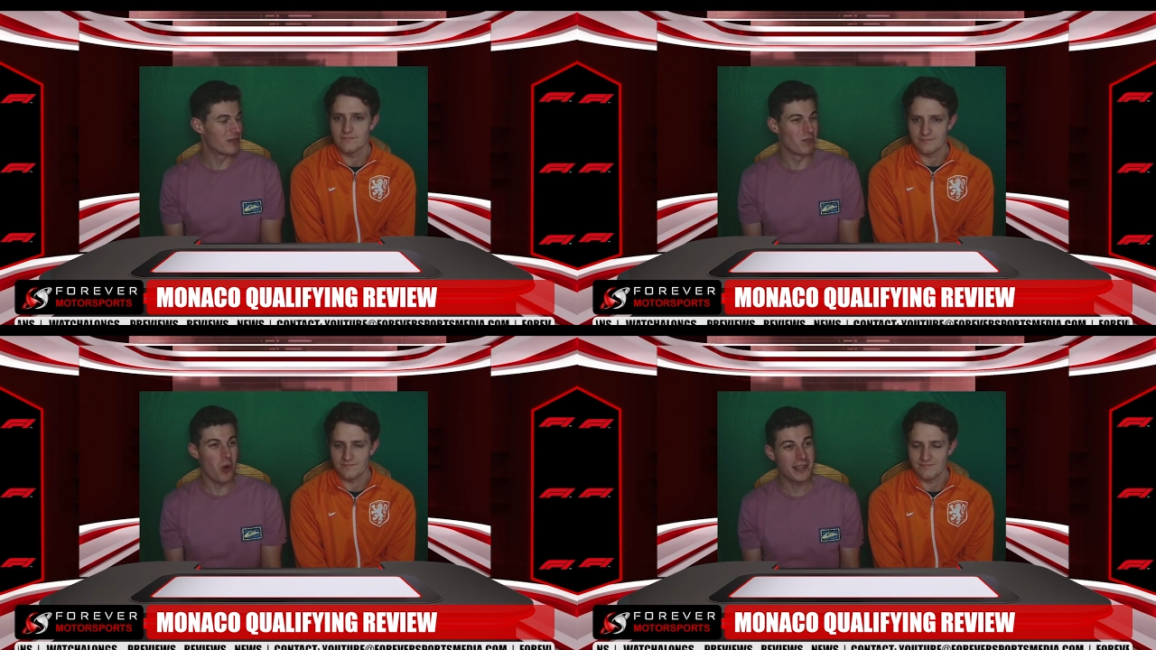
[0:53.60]

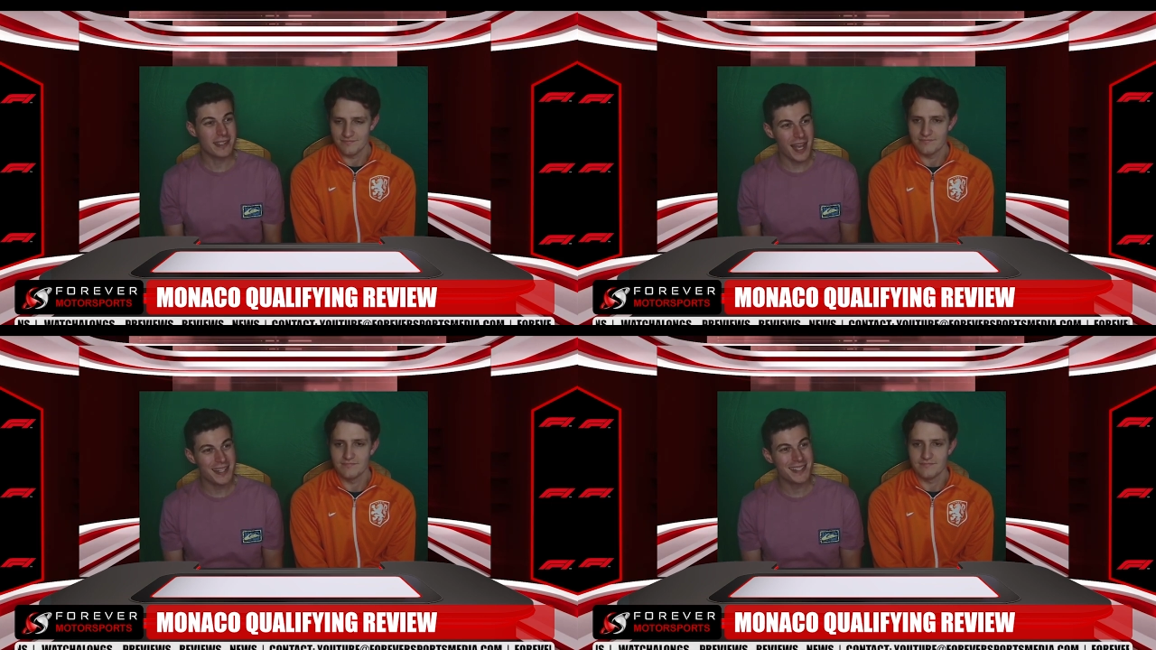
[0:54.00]
Speaker 1: more
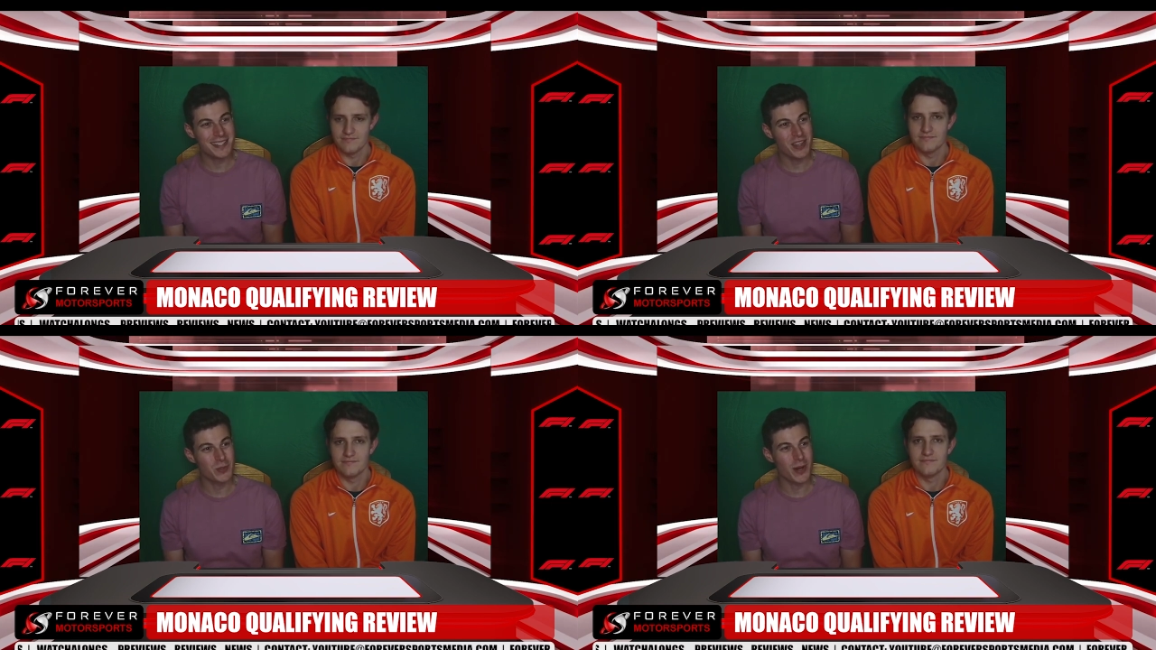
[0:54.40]
exciting
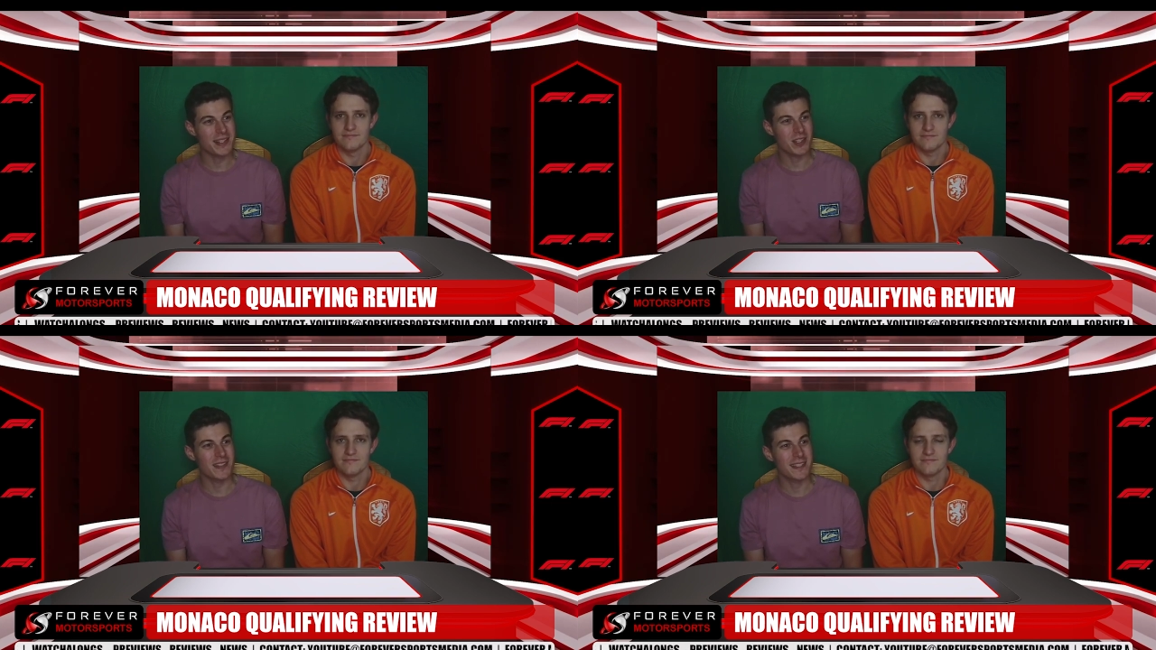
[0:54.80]
than the
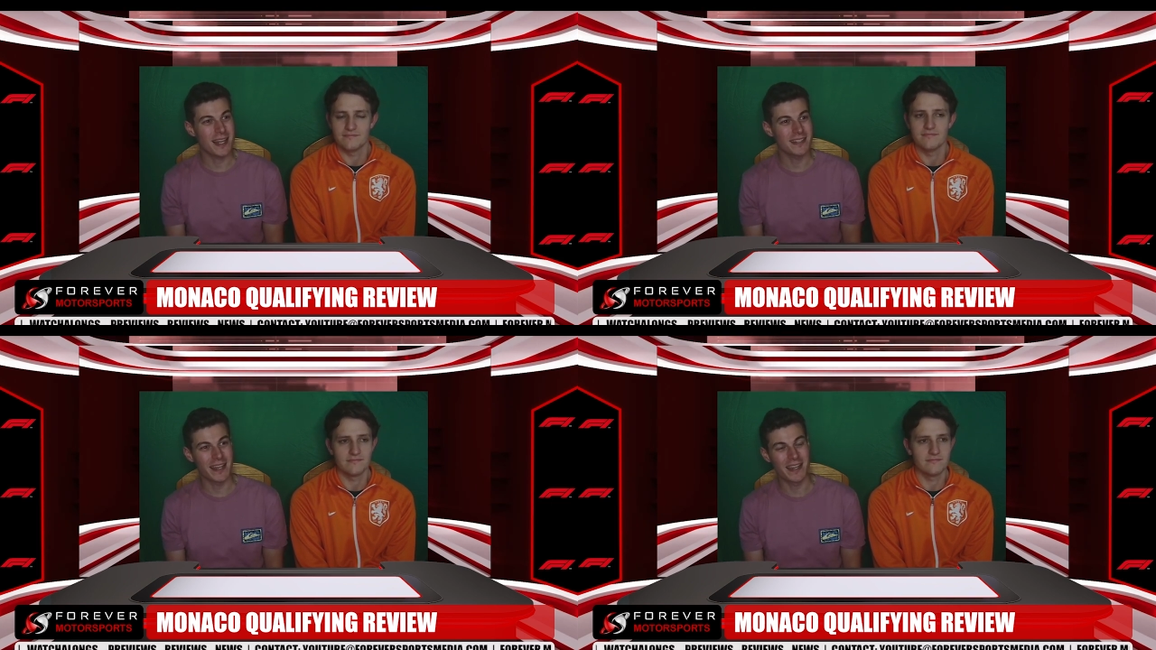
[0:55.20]
race on
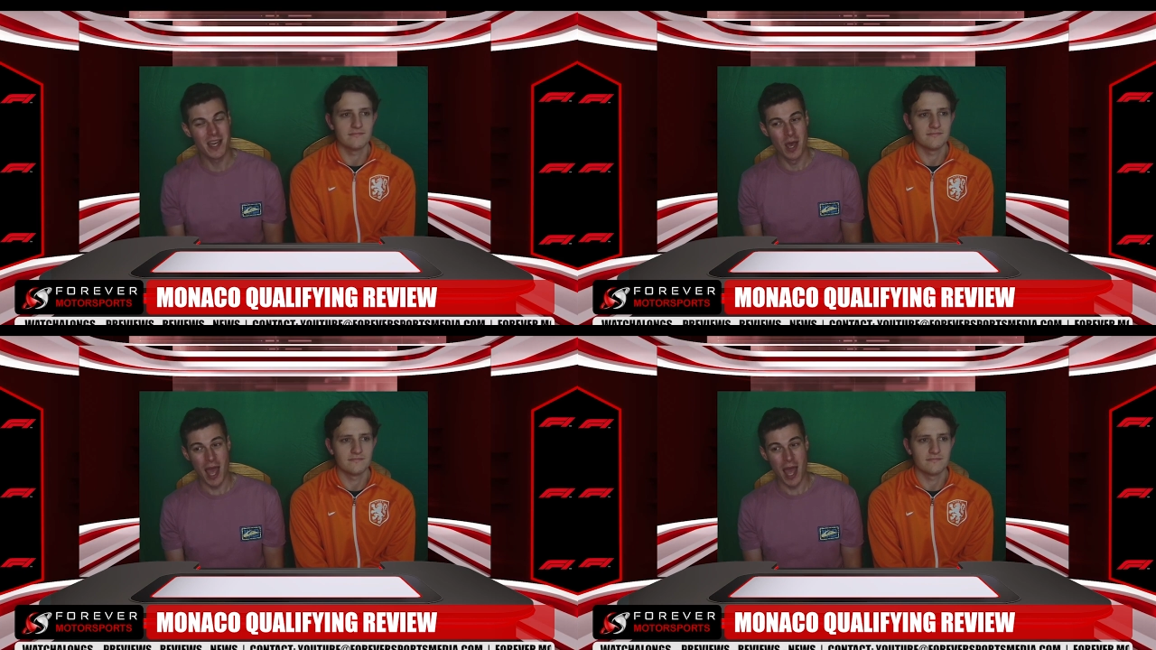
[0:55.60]
Sunday.